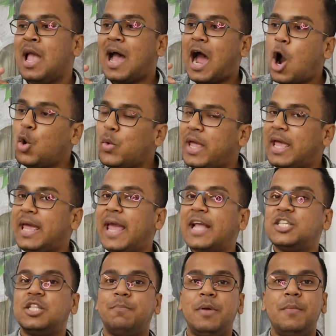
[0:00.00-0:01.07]
How to
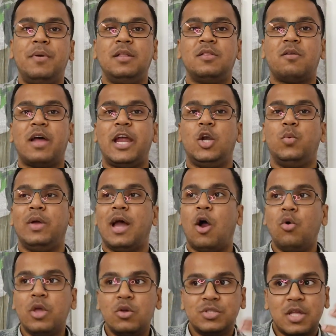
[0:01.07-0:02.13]
engage the people in the right way?
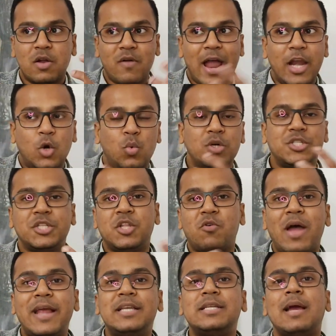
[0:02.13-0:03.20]
How to use the right words at the
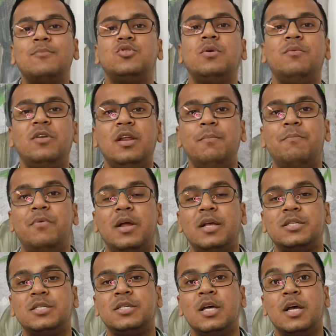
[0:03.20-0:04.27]
right time to
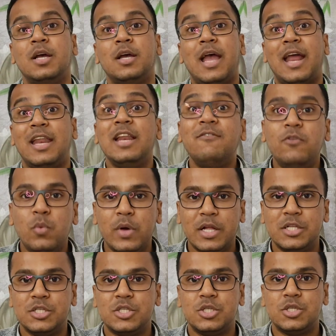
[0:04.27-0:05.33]
impress and
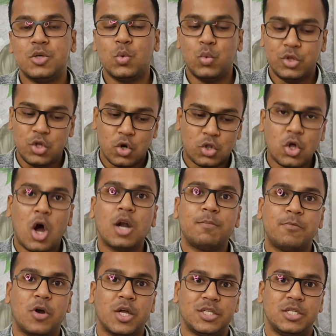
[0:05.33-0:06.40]
influence with your
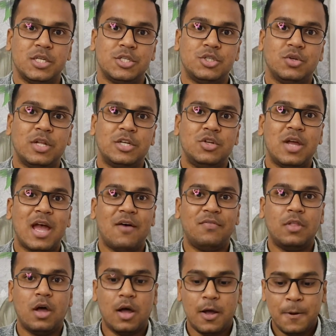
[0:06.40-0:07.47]
thought process so that you
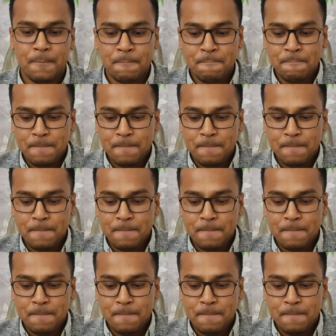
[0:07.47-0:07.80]
have the,